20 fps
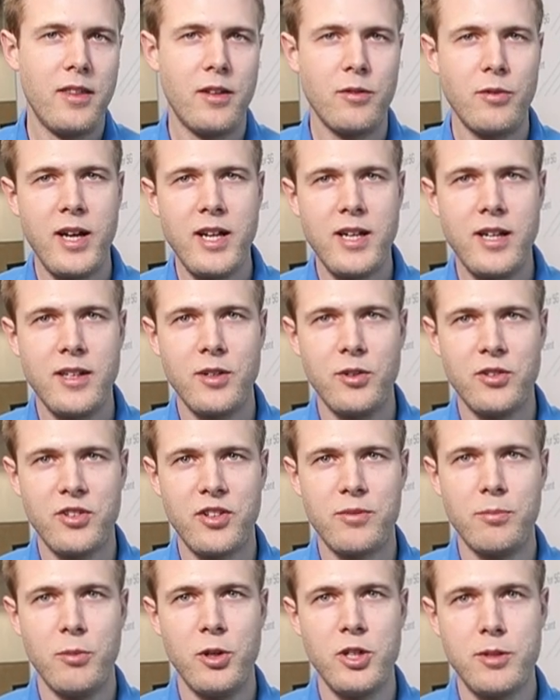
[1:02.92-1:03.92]
The radar
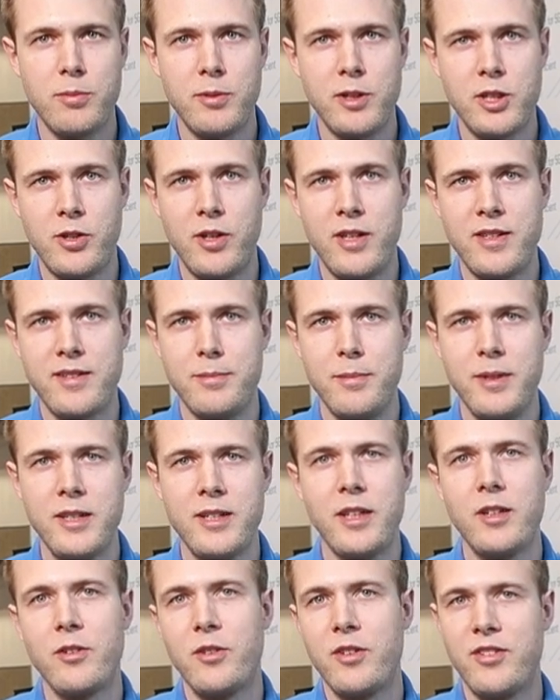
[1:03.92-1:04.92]
uses multiple
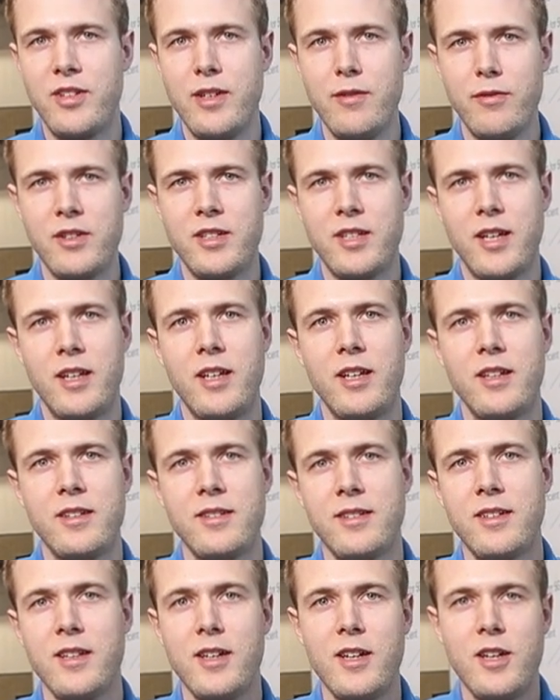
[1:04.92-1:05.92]
transmit and receive
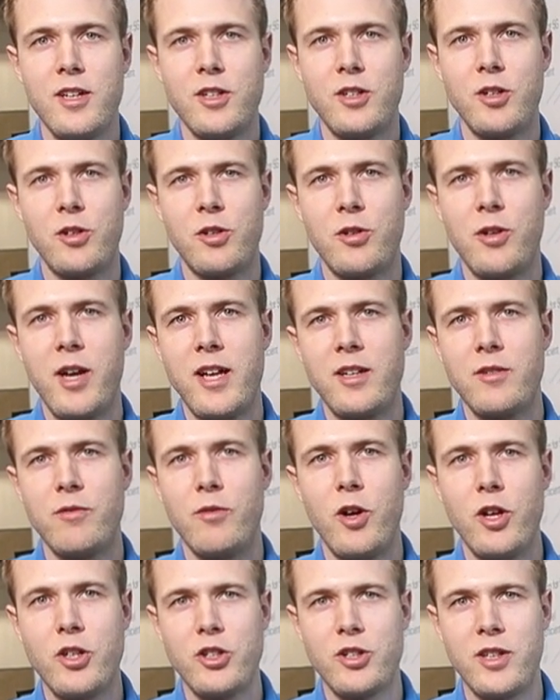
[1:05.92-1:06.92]
antennas to create a
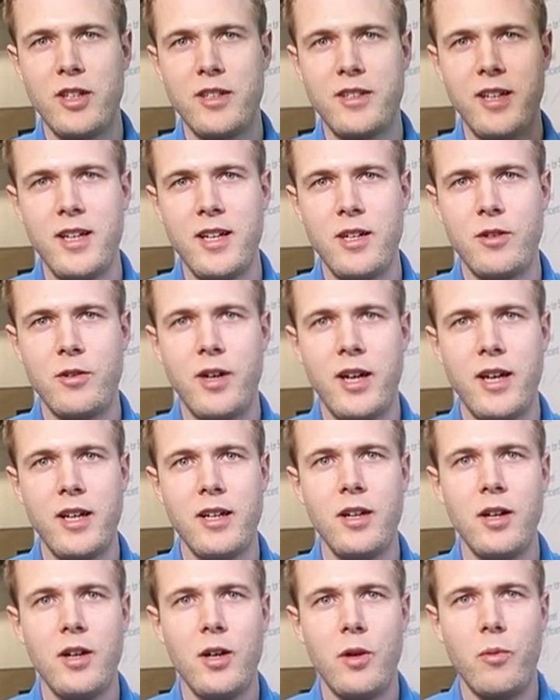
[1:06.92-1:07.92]
virtual antenna
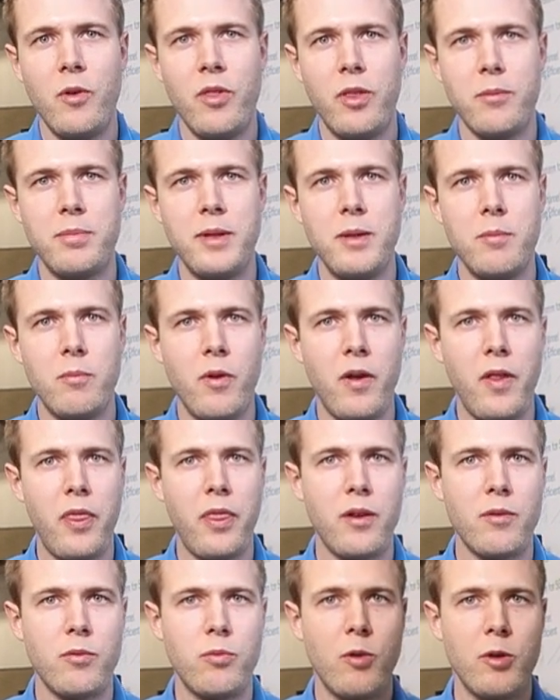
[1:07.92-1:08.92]
array with a beam width
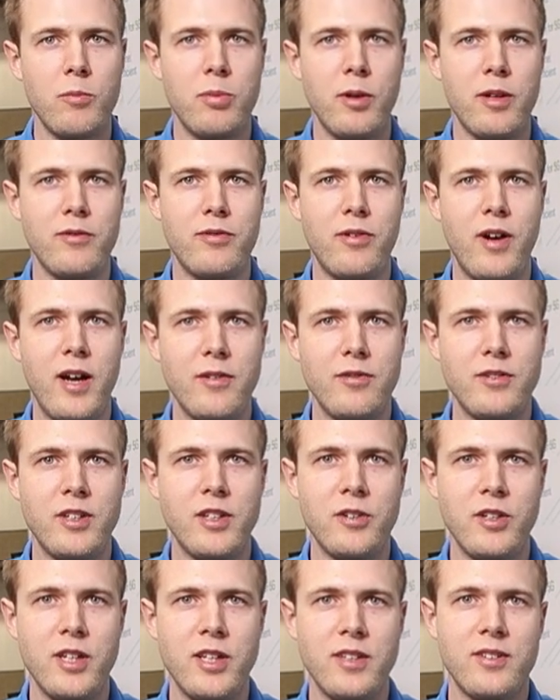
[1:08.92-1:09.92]
of 1.5
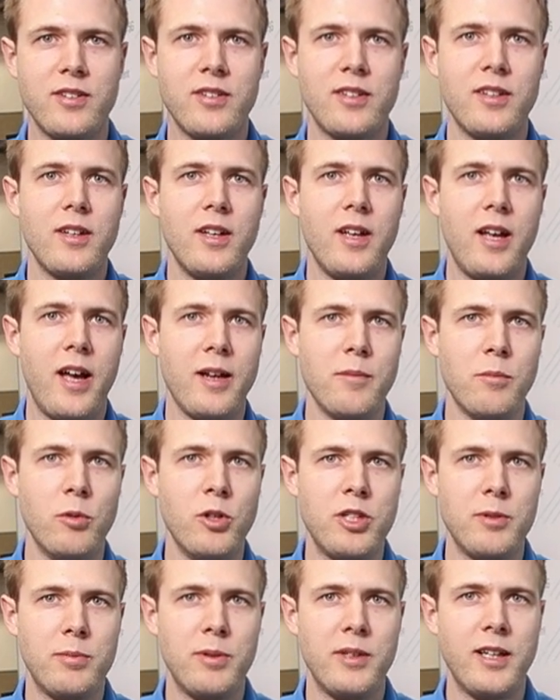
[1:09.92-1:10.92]
degrees and
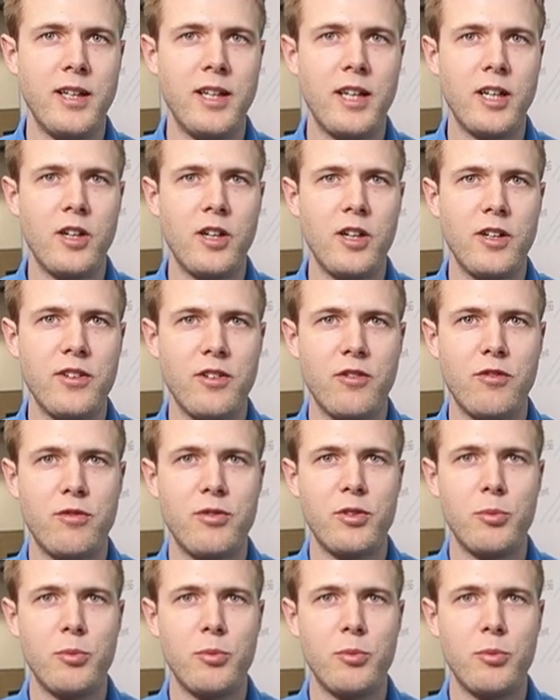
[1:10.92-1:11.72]
multiple gigahertz of